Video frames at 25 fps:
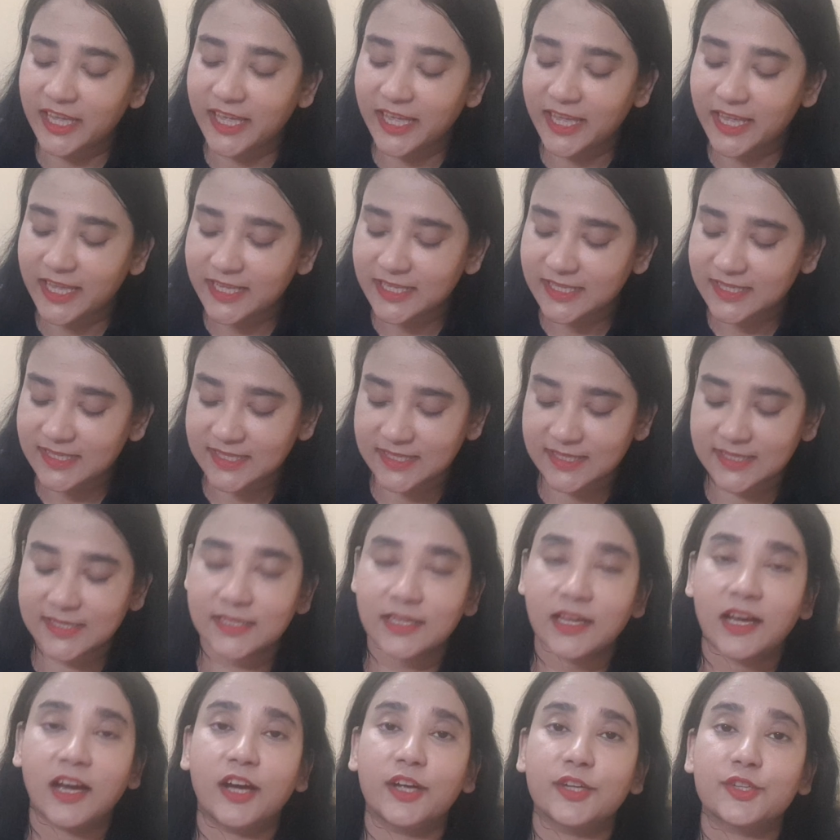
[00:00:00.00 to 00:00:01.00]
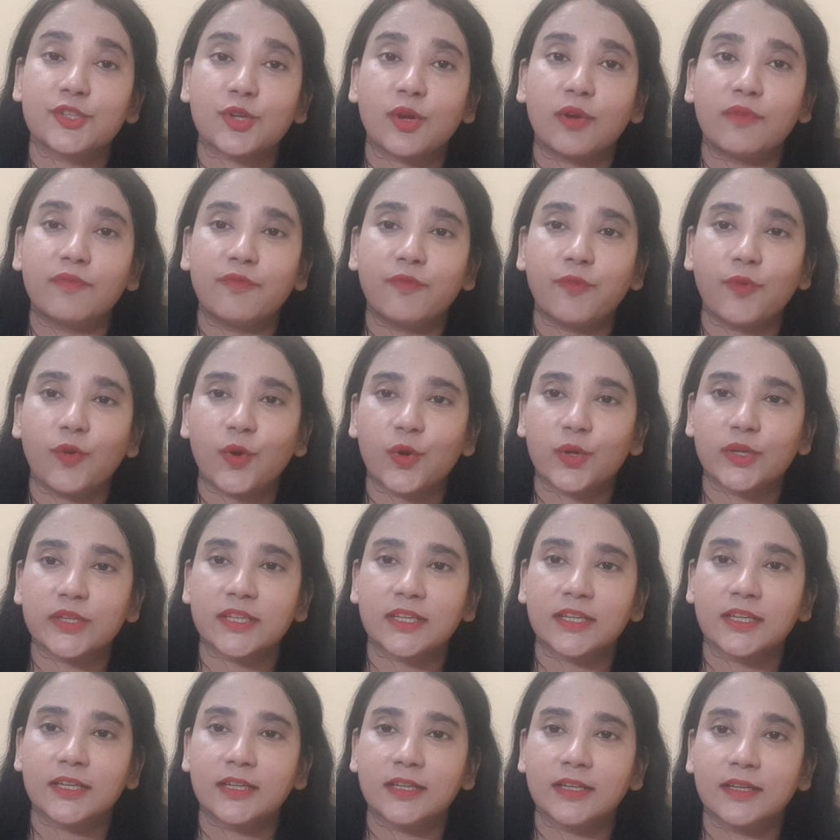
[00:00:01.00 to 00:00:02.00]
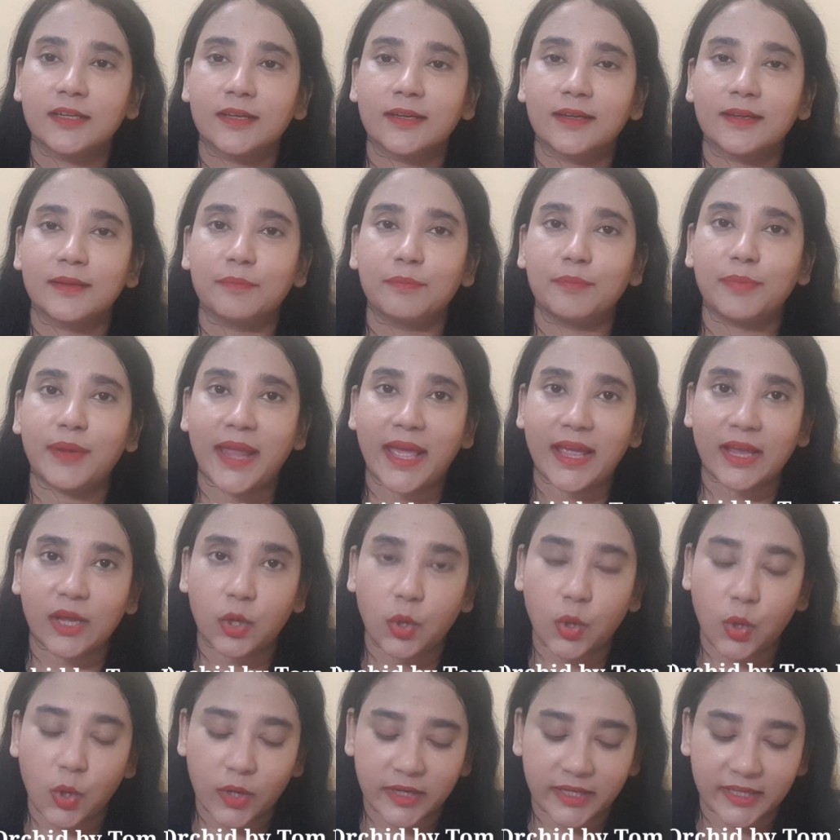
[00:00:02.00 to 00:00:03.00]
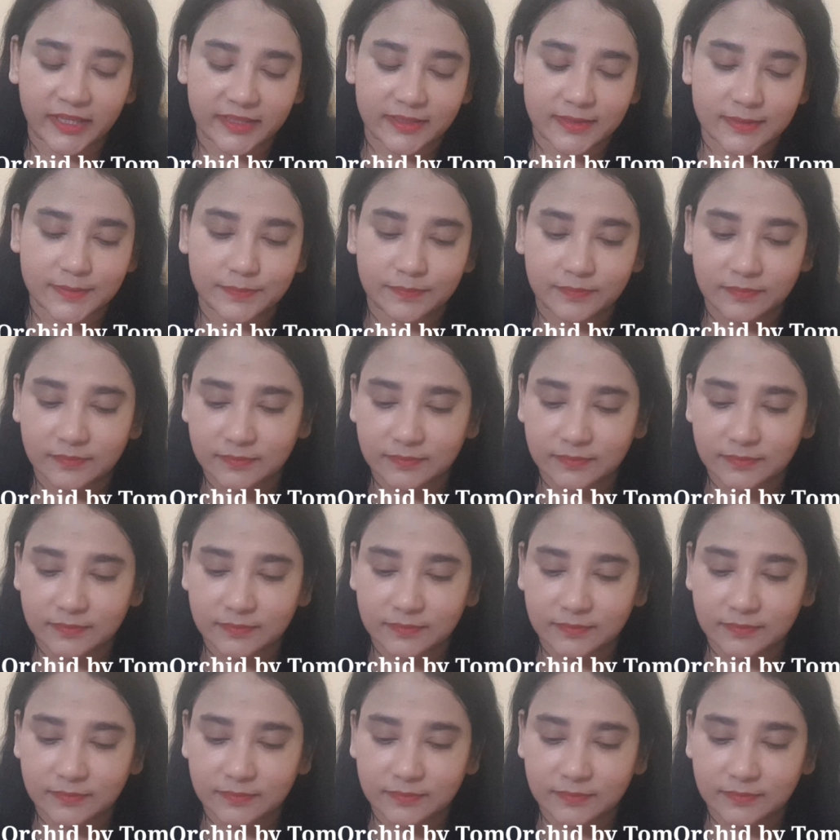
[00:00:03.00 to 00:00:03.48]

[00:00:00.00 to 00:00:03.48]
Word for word: is uh, tom ford black orchid